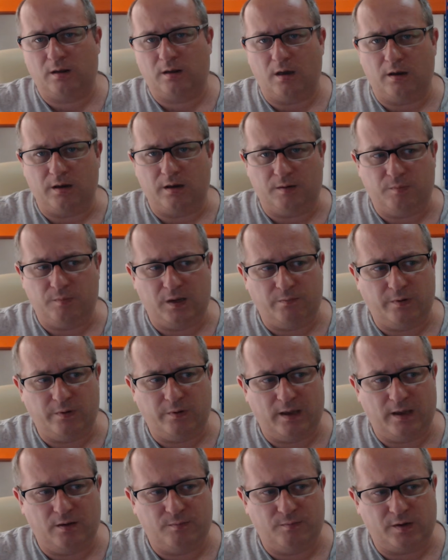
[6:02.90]
cutting
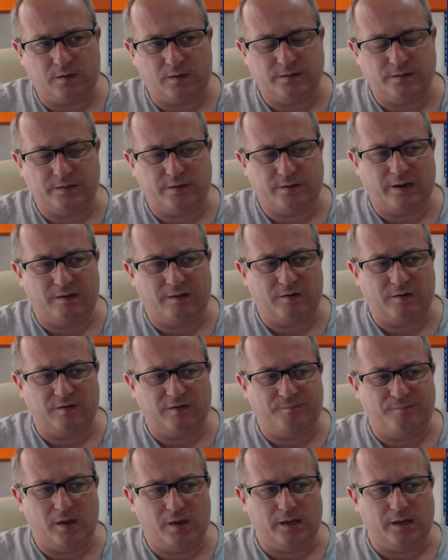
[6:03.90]
people out because they don't have
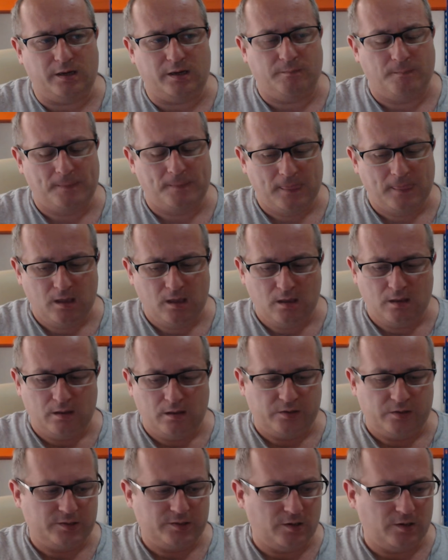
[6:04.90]
enough money.
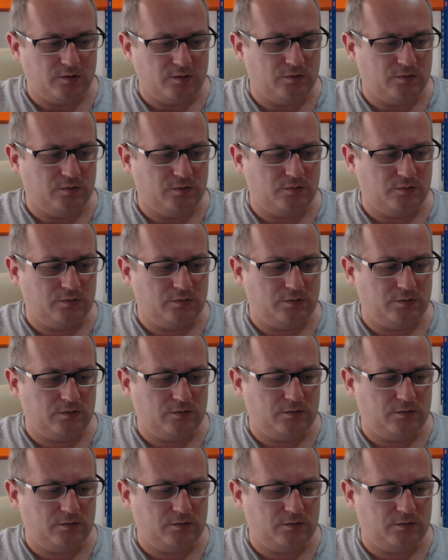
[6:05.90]
So